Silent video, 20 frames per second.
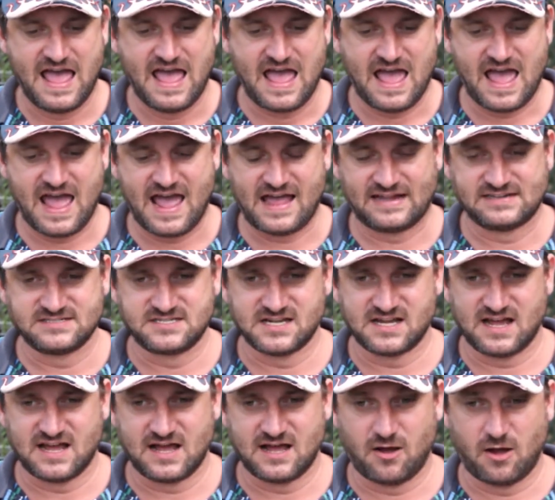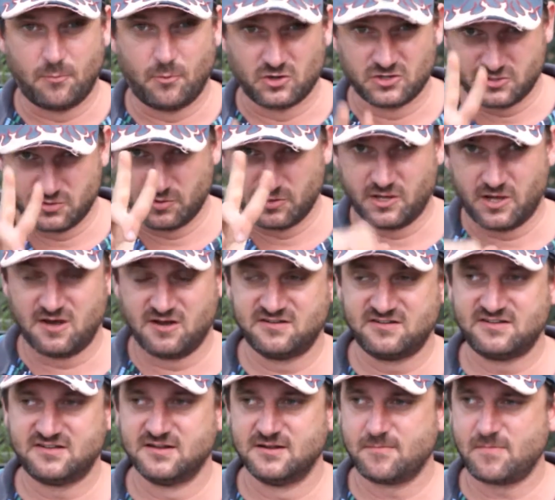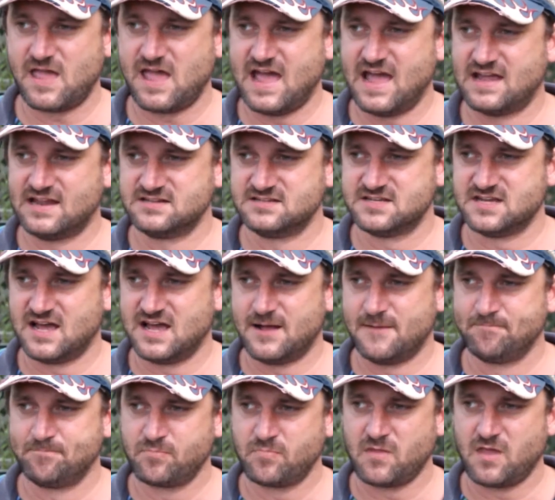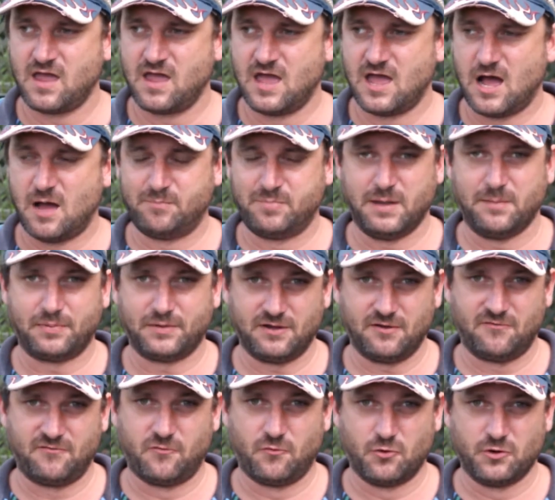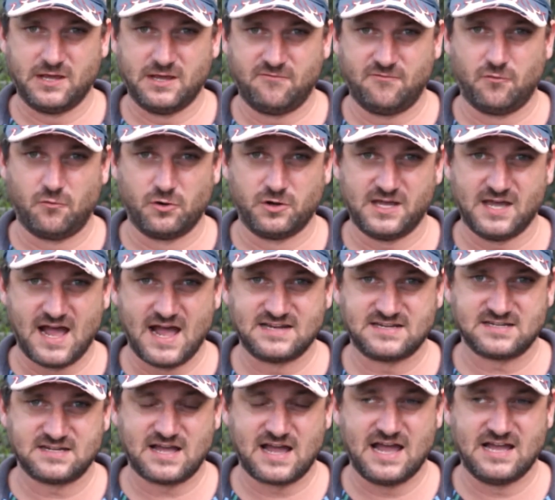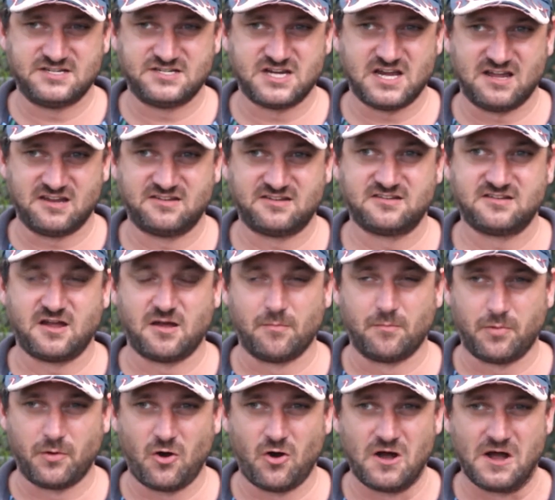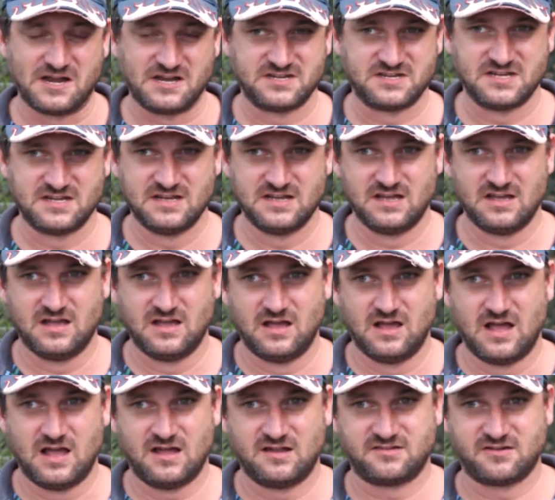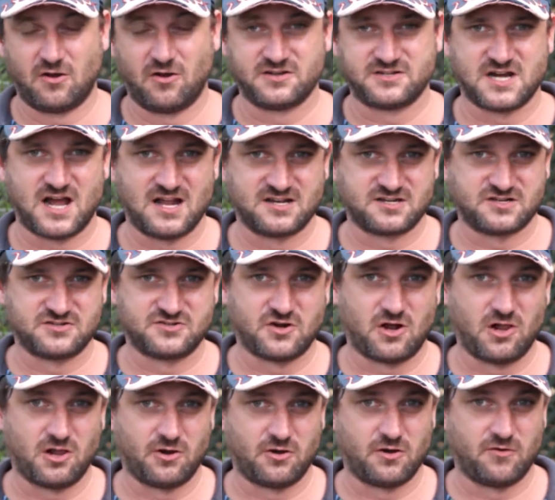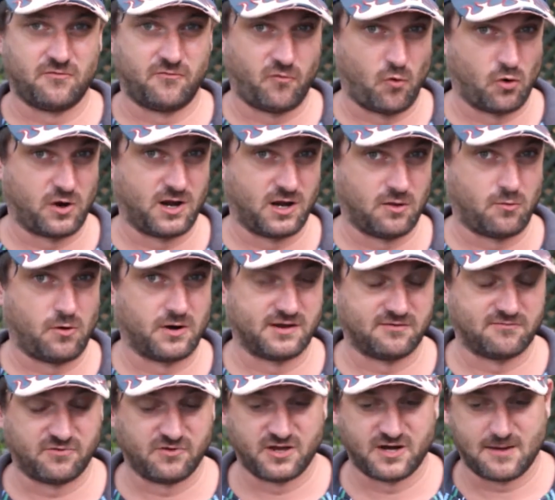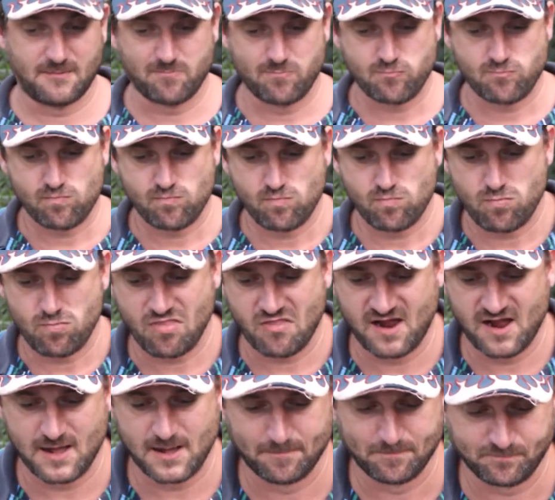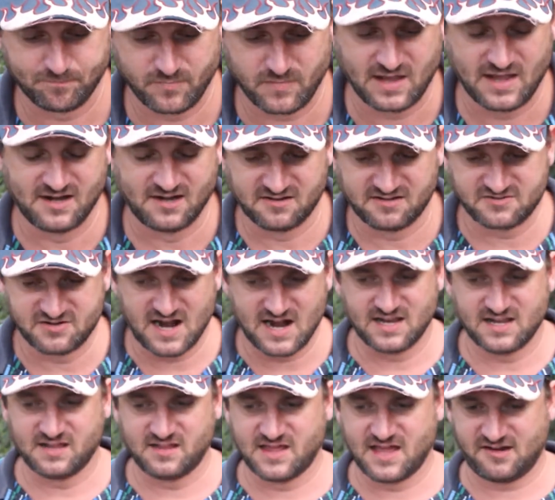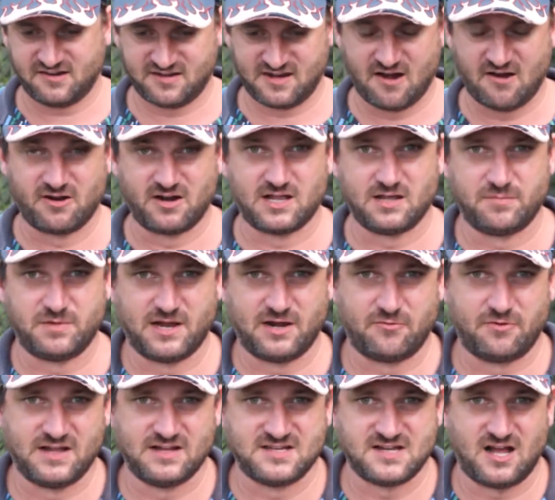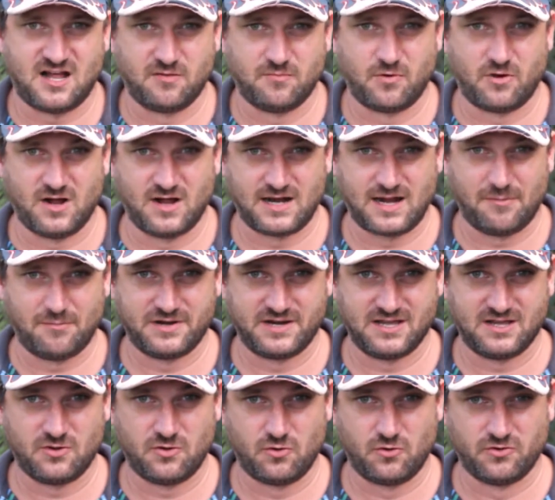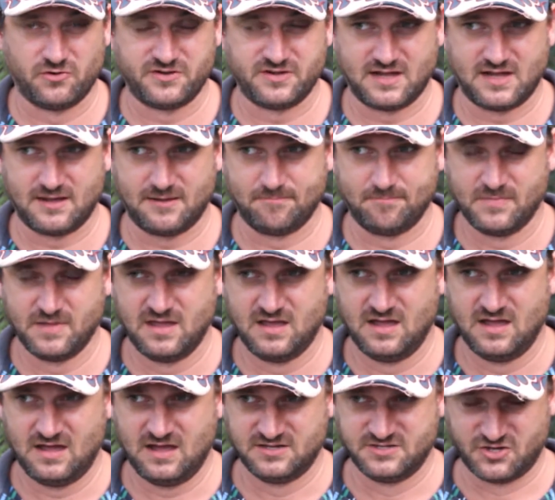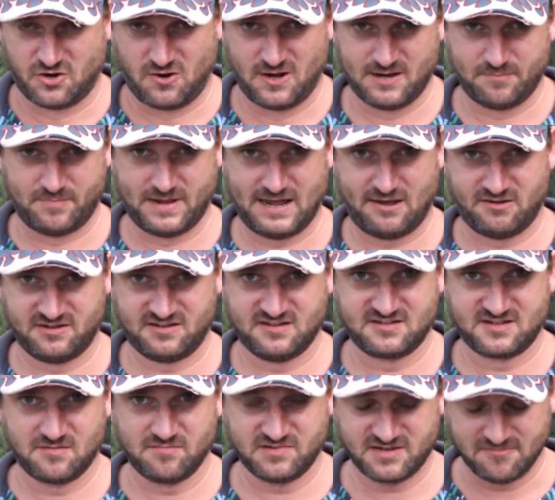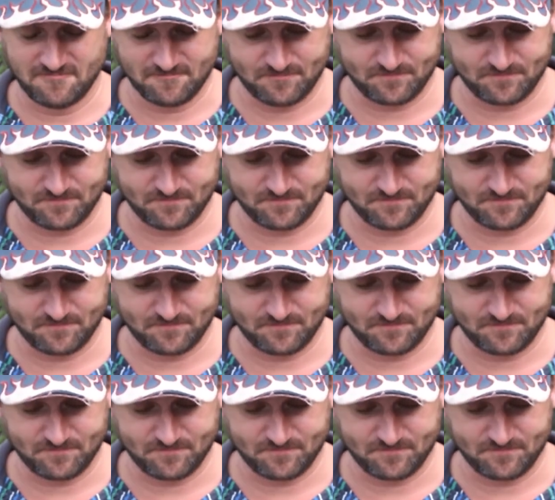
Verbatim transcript: and uh, I bought two of those and uh, a PIP 4048 HS combined solar charge controller at 4 kilowatt inverter. Um, in Australia that's currently being retailed by a company called uh, Giant Power Systems